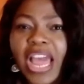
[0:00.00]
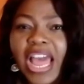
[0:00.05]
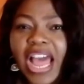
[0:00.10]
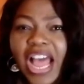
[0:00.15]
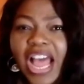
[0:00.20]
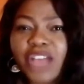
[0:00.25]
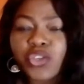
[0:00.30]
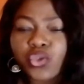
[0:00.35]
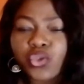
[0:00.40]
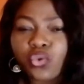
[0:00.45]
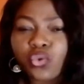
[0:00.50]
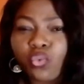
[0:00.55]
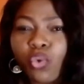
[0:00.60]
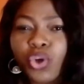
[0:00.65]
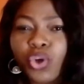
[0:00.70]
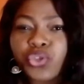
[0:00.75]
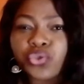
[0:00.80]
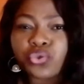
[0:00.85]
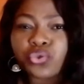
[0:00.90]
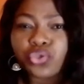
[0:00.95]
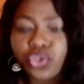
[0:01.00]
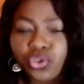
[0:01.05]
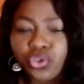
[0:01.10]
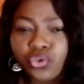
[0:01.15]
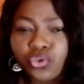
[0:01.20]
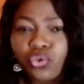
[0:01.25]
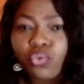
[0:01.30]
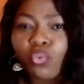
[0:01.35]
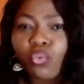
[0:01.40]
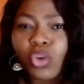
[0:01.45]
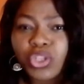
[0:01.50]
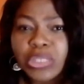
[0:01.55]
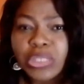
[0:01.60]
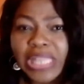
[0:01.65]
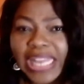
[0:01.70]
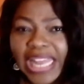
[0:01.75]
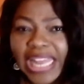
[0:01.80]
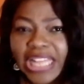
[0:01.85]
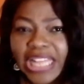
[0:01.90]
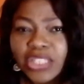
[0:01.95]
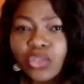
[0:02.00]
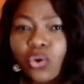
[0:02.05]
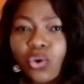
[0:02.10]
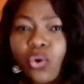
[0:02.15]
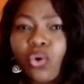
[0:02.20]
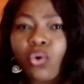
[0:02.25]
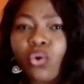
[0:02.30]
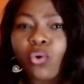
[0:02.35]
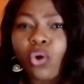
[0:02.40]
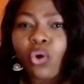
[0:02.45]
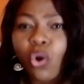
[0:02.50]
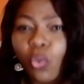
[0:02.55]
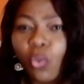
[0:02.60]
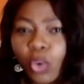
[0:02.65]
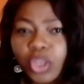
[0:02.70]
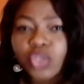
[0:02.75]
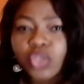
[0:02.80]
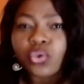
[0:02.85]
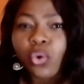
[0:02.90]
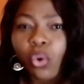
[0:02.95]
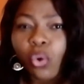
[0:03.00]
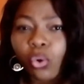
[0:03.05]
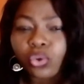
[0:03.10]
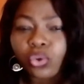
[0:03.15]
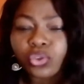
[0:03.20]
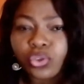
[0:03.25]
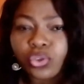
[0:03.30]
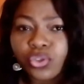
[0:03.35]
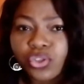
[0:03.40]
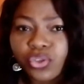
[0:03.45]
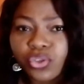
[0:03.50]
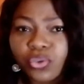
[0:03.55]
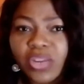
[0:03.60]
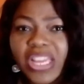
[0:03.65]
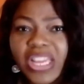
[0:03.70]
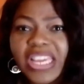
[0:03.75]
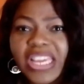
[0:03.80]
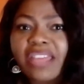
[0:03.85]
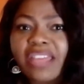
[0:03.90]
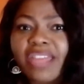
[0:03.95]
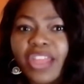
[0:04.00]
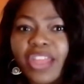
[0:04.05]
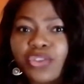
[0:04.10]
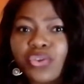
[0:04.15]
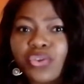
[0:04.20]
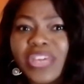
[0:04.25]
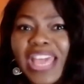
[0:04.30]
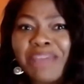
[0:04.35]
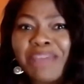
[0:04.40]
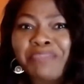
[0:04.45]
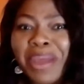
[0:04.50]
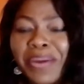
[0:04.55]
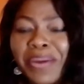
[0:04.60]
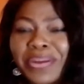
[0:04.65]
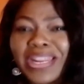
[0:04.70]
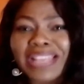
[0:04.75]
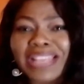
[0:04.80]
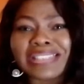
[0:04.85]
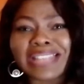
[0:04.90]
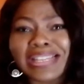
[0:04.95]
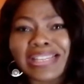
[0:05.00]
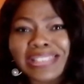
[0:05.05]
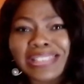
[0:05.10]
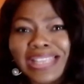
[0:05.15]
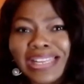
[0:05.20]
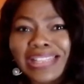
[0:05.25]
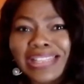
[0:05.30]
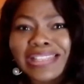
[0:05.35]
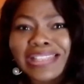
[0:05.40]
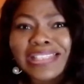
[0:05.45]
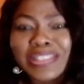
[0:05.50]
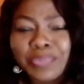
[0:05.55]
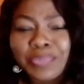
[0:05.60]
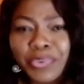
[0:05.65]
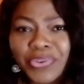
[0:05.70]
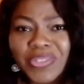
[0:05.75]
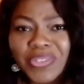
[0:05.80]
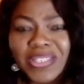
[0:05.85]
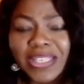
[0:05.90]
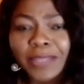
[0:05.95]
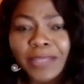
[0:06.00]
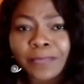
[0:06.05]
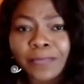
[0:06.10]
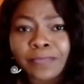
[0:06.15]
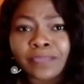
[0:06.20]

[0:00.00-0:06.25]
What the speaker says: as to what to do, what to let go, or what to hold on to. Then you get married and start telling this person,